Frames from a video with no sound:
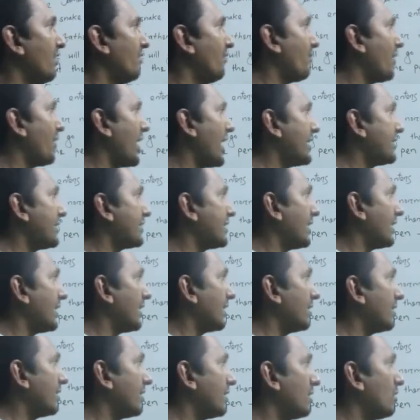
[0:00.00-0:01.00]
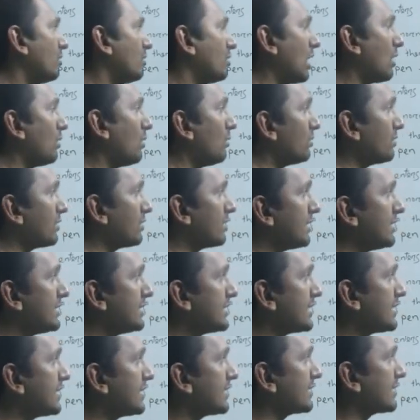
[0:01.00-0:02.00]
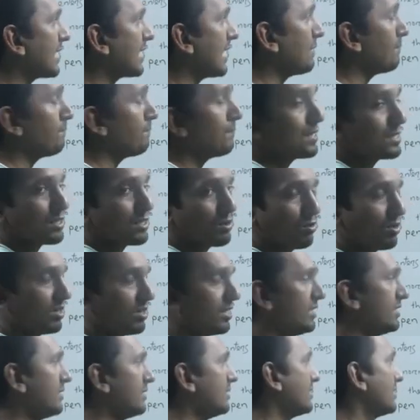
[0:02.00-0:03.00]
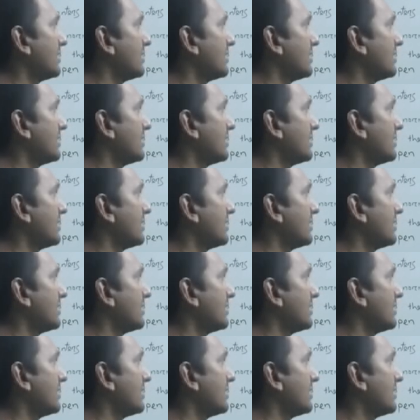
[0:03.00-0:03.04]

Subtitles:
Friday, no doubt, is a time phrasing word.